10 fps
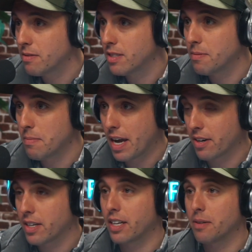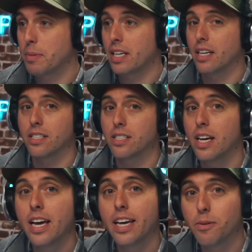the mayor here, because
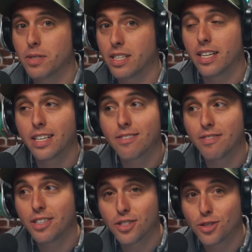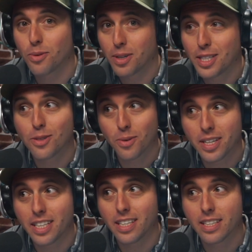it was in his vision 2020